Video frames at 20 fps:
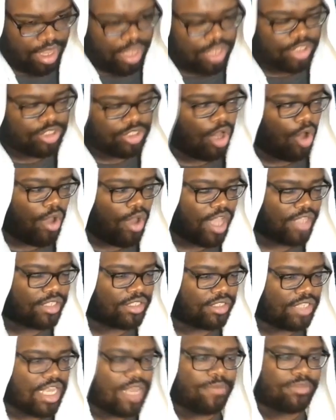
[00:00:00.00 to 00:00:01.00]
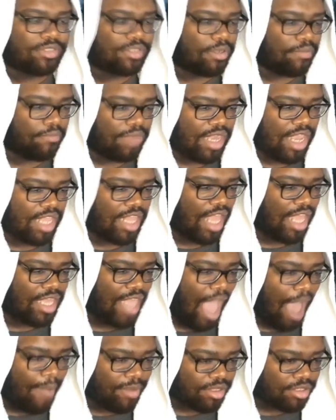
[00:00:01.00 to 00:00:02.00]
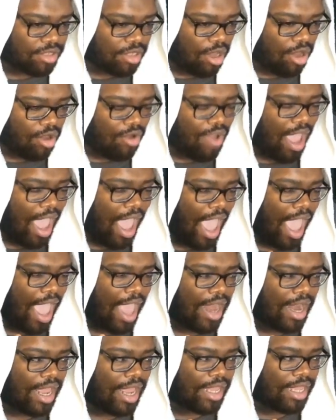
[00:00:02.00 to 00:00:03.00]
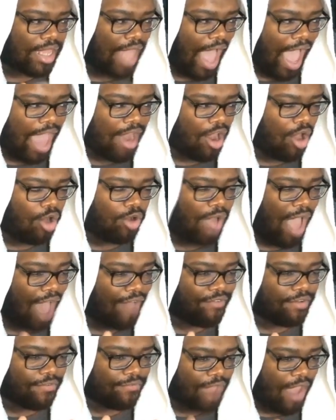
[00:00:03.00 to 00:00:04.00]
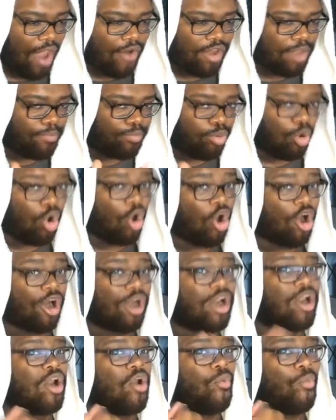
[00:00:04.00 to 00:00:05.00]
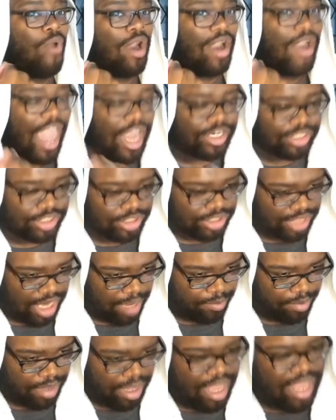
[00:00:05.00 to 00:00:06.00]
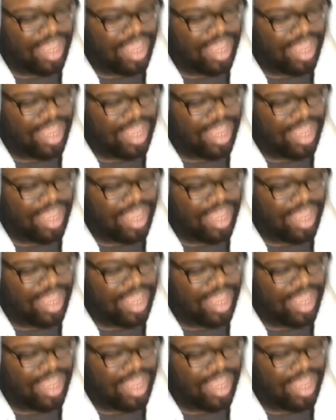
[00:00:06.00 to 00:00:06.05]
So it seems to me that Yamato and Kaido have a very poor relationship.